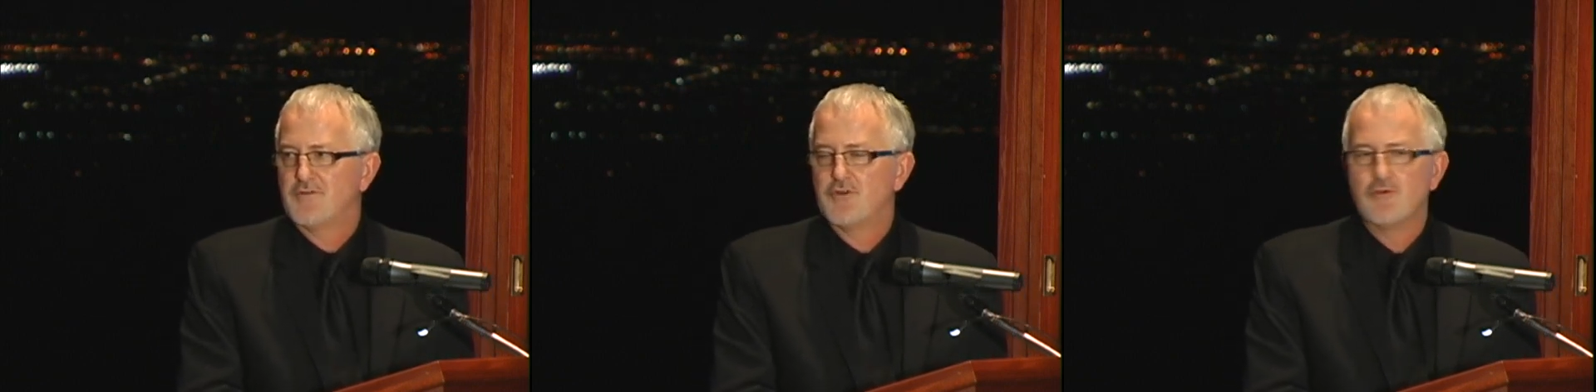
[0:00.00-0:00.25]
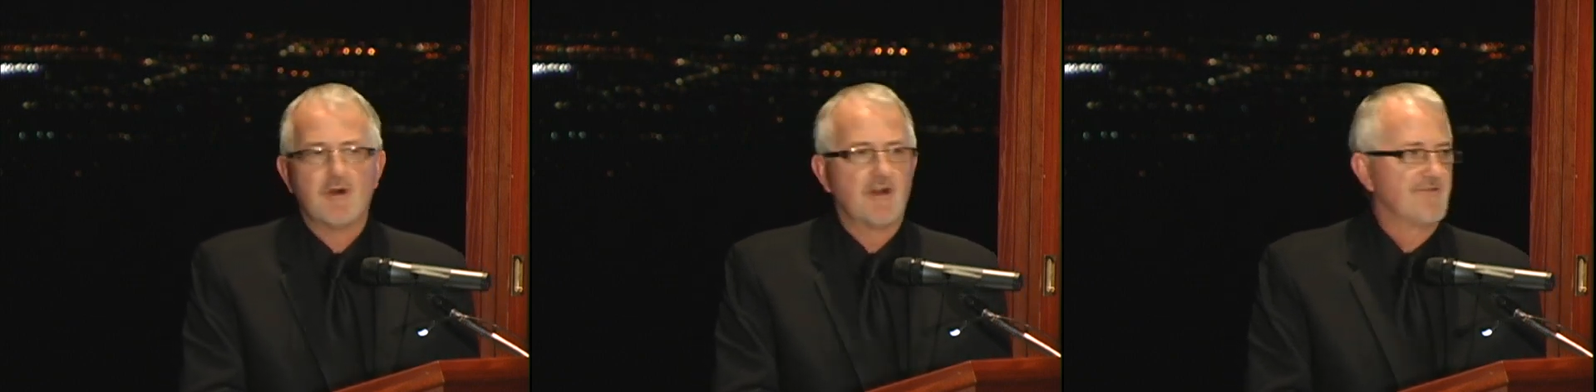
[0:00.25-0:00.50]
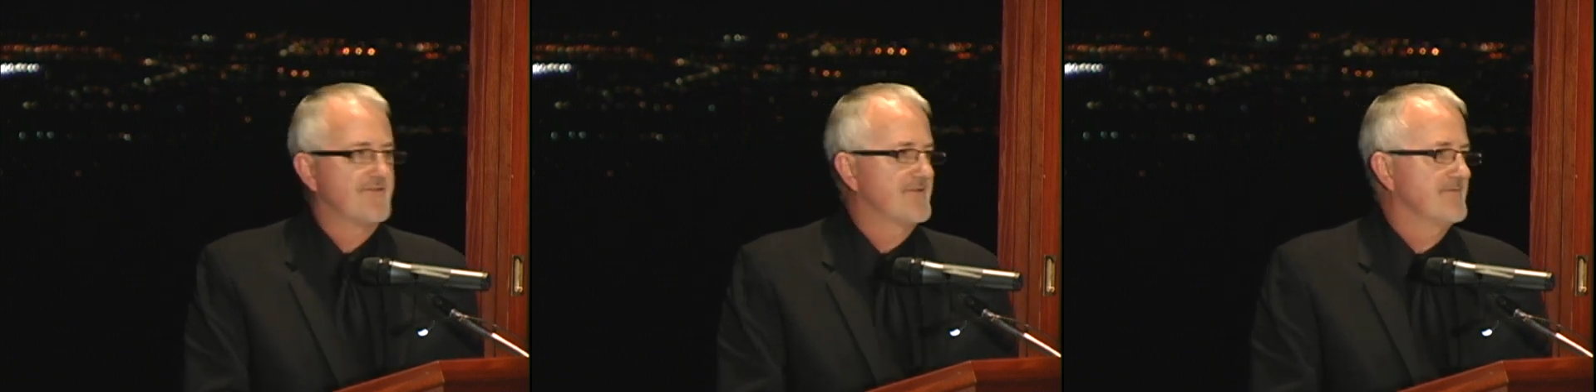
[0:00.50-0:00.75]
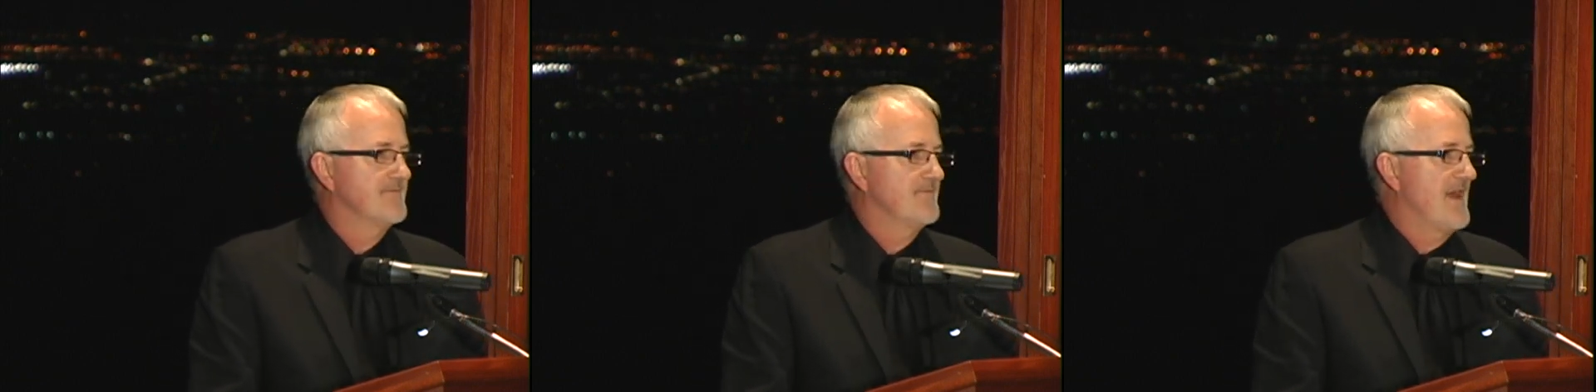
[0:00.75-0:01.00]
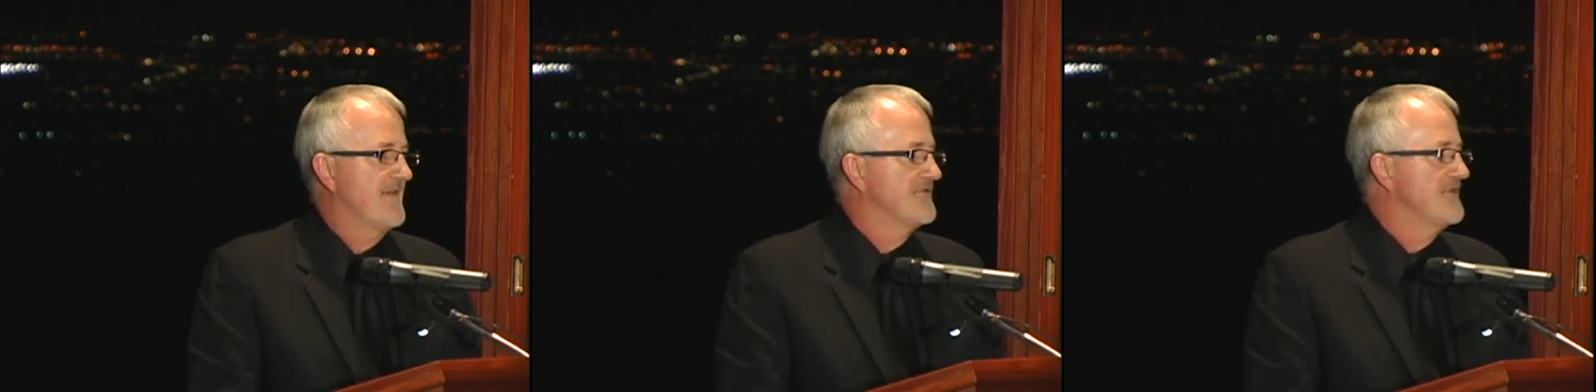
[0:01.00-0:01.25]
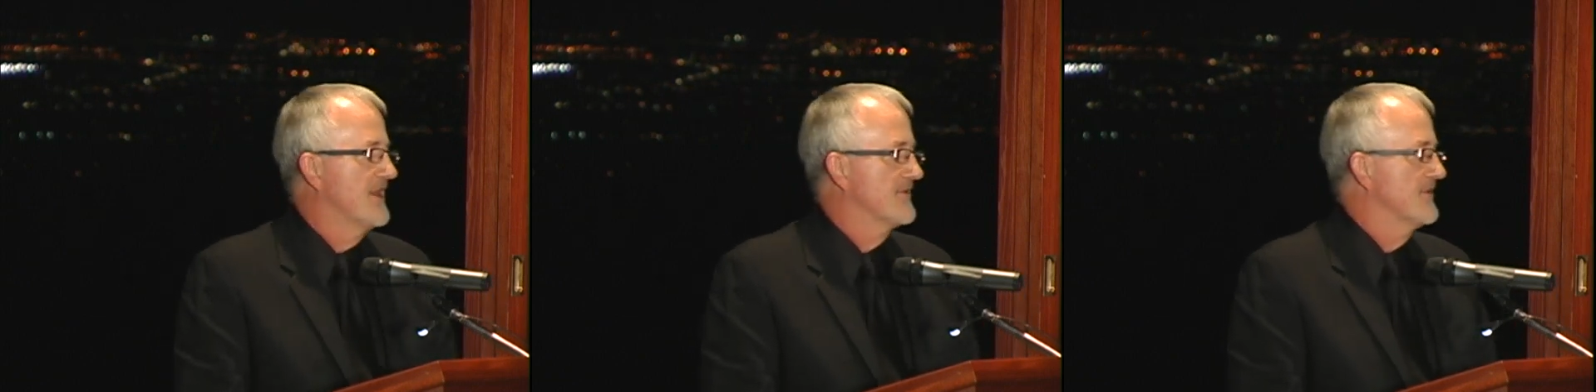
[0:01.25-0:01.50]
2 months
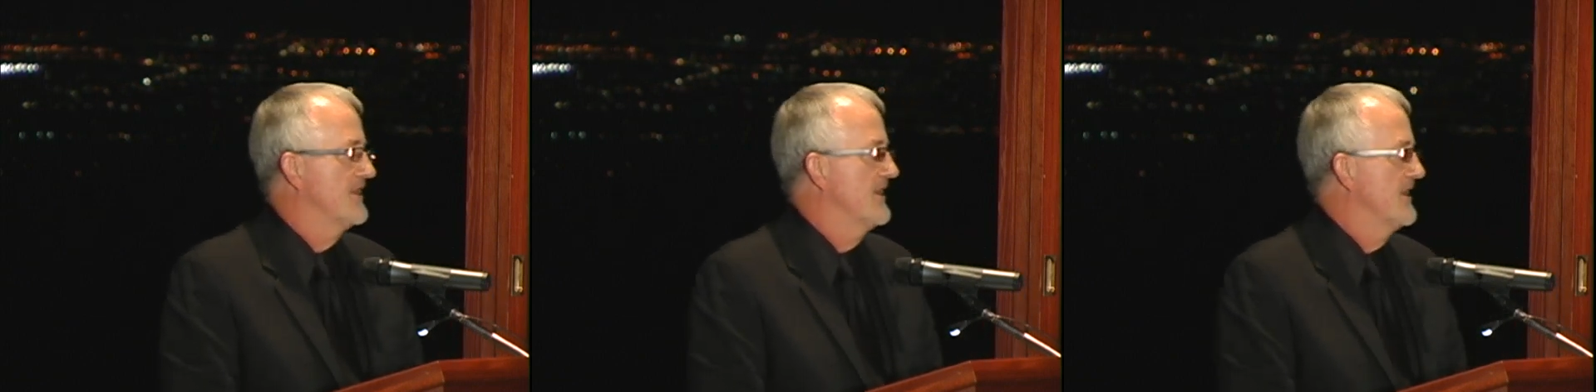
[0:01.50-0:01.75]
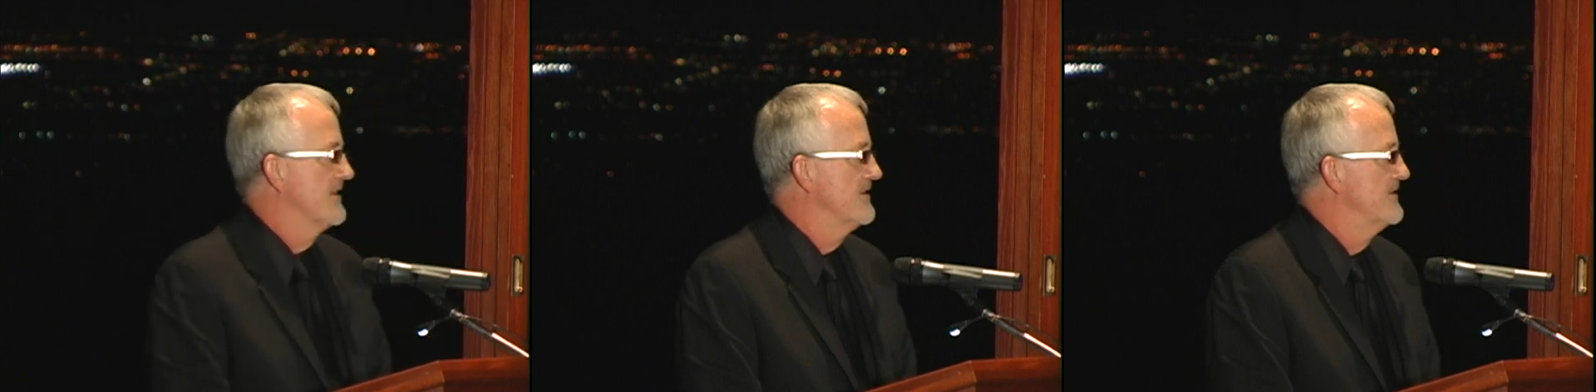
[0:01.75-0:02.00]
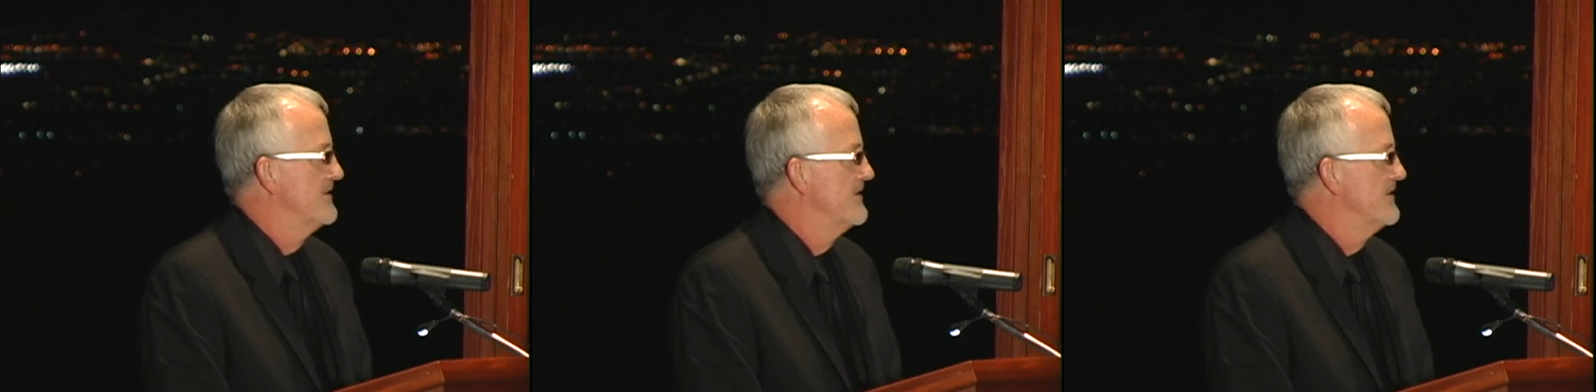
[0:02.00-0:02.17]
after Dr. King.